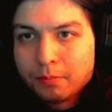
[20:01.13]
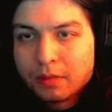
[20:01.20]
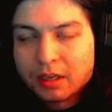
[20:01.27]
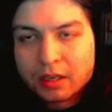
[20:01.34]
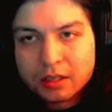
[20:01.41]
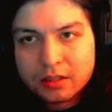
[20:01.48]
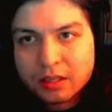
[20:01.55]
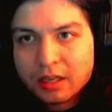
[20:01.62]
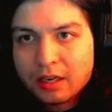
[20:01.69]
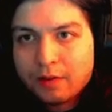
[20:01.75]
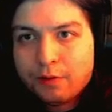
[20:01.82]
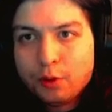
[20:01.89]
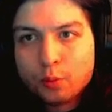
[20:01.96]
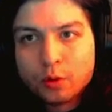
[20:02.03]
Like I said,
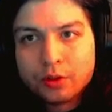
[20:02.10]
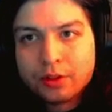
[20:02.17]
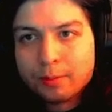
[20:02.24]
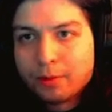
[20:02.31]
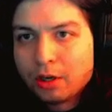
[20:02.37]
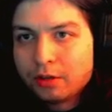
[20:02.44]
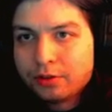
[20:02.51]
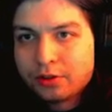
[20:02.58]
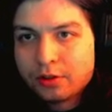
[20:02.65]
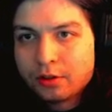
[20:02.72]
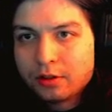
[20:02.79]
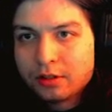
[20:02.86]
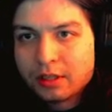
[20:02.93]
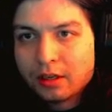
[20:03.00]
if you want the
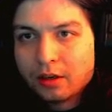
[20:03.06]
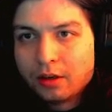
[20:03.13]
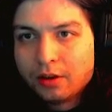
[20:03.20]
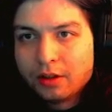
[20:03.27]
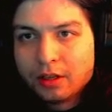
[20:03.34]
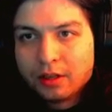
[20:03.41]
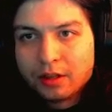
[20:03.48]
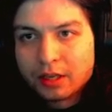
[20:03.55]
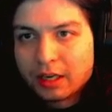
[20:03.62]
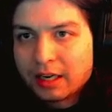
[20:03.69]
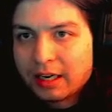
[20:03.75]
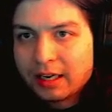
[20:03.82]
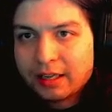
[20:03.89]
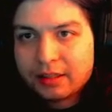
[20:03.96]
monster or the
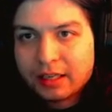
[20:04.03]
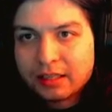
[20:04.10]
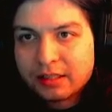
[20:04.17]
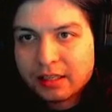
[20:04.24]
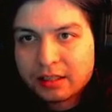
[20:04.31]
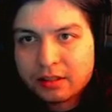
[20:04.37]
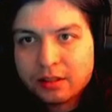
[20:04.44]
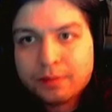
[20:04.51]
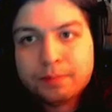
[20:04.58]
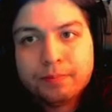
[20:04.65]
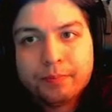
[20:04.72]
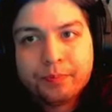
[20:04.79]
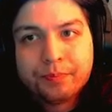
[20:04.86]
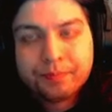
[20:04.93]
guy dissected,
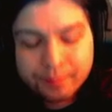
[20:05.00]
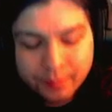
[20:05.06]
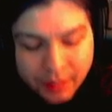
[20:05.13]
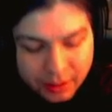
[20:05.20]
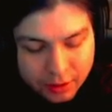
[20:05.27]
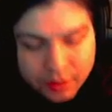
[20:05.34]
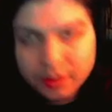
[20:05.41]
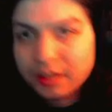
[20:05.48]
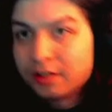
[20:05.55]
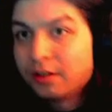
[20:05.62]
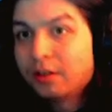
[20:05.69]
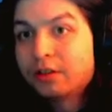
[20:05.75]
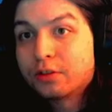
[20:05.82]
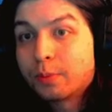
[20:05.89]

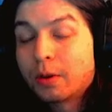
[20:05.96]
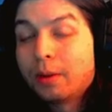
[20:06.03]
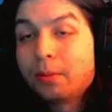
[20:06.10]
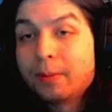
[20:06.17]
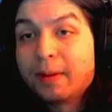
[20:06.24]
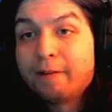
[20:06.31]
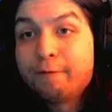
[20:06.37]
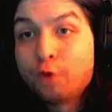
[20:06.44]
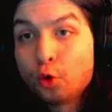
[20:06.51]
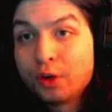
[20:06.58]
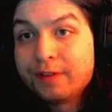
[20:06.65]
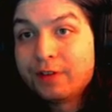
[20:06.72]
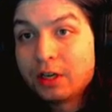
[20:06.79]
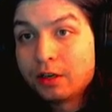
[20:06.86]
there's probably about
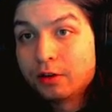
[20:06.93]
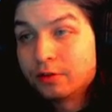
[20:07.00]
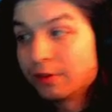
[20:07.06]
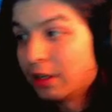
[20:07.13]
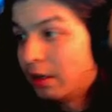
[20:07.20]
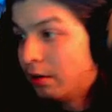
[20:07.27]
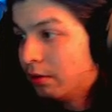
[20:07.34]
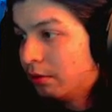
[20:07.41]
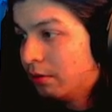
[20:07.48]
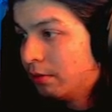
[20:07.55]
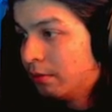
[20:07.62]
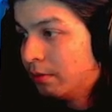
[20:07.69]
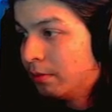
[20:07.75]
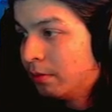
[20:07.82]
40 videos of that.
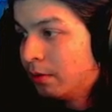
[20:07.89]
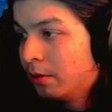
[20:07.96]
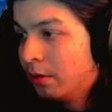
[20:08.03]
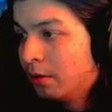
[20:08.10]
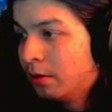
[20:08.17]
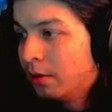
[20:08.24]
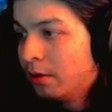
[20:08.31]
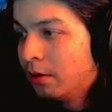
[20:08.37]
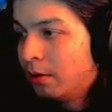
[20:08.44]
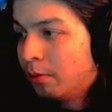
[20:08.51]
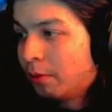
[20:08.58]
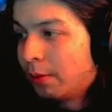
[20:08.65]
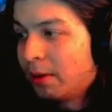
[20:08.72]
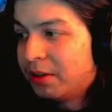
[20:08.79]

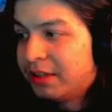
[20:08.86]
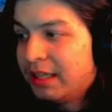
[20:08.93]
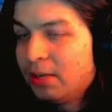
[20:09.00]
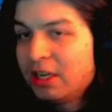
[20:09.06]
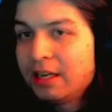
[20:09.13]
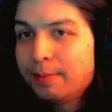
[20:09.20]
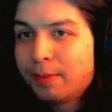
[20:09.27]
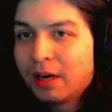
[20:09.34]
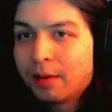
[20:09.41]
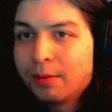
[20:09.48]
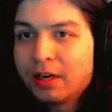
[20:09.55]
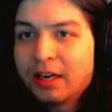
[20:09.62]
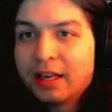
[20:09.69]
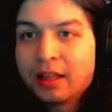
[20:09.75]
What about DBD
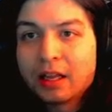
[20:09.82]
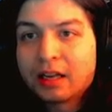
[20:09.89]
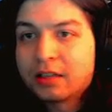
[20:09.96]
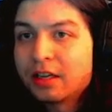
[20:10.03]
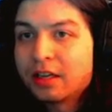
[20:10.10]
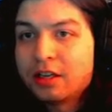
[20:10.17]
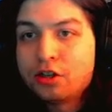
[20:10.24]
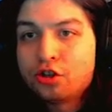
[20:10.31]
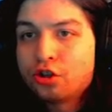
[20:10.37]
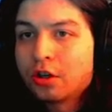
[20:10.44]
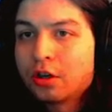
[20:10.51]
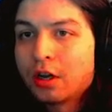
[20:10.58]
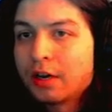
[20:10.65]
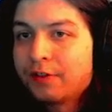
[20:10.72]
Pyramid Head? Like I said, he should
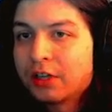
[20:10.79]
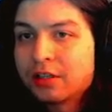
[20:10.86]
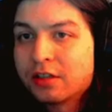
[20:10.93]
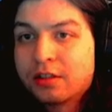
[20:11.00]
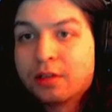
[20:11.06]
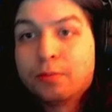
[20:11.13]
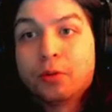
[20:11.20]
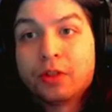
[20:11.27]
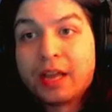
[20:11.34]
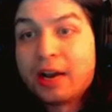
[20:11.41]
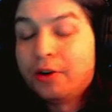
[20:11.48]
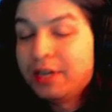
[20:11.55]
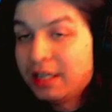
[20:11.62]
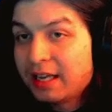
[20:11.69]
not have existed. Well,
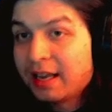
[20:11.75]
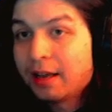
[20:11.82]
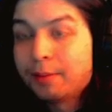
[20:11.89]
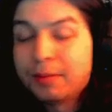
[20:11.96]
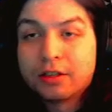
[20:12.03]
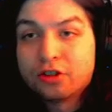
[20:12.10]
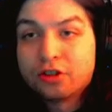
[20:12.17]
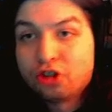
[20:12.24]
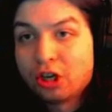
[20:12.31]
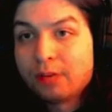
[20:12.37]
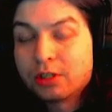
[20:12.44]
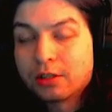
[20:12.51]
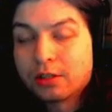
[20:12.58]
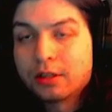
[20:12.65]
now he can because
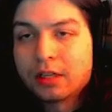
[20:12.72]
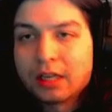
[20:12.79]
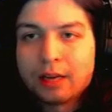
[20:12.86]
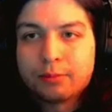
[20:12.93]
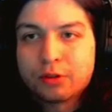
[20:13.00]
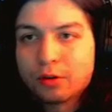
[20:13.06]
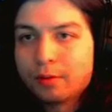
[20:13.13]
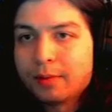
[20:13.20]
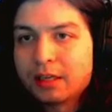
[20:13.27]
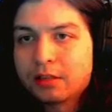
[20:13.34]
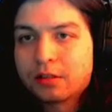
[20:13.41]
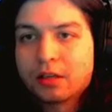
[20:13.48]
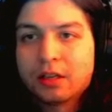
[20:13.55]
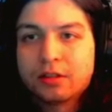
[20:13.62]
James is in the game, so it makes
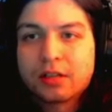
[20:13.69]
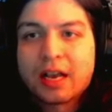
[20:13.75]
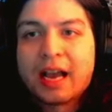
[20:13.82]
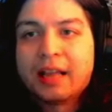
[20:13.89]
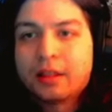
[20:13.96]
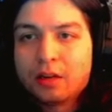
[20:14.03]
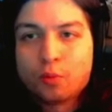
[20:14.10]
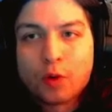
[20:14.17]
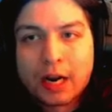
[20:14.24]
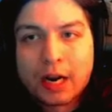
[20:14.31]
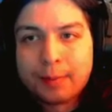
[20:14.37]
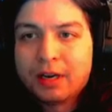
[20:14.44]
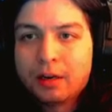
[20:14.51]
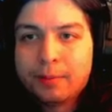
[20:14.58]
sense. I think
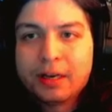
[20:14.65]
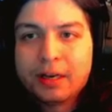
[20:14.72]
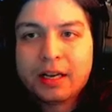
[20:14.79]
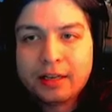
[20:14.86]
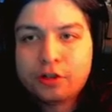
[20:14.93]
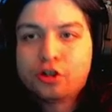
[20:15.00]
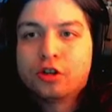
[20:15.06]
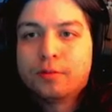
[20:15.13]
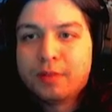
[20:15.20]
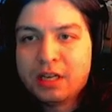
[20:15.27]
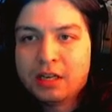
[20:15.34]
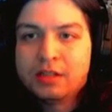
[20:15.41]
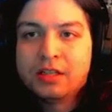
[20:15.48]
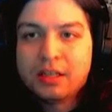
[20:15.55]
White Pyramid Head should
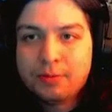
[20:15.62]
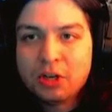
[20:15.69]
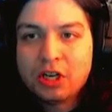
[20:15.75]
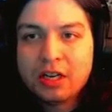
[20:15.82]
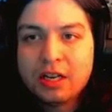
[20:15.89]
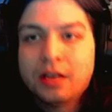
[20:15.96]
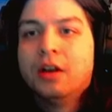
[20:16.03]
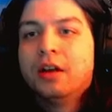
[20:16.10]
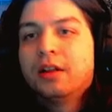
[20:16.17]
be in DBD.